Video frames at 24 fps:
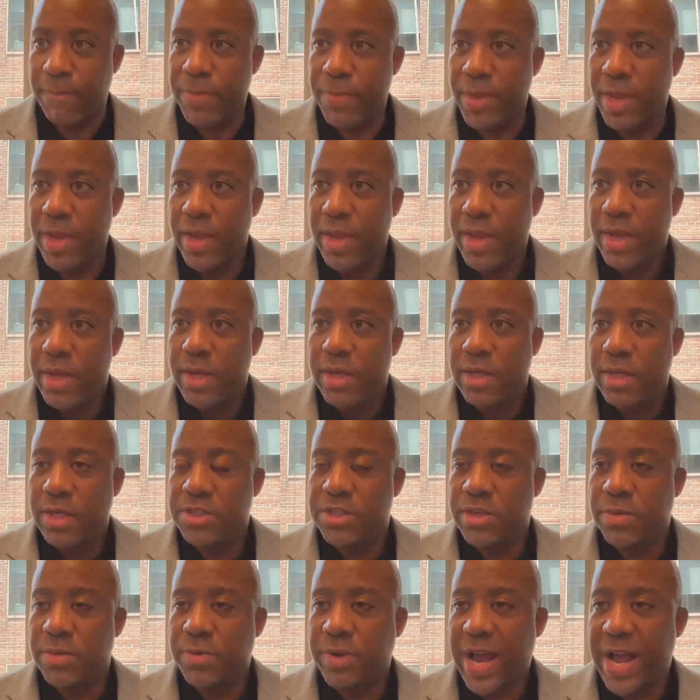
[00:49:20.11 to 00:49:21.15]
Yeah. Well, oh,
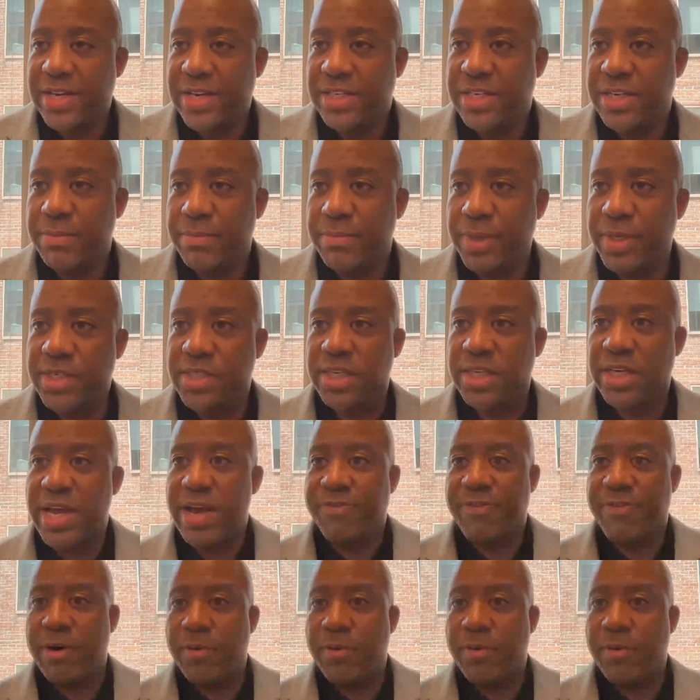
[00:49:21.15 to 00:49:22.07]
Jim, we got 10 minutes left.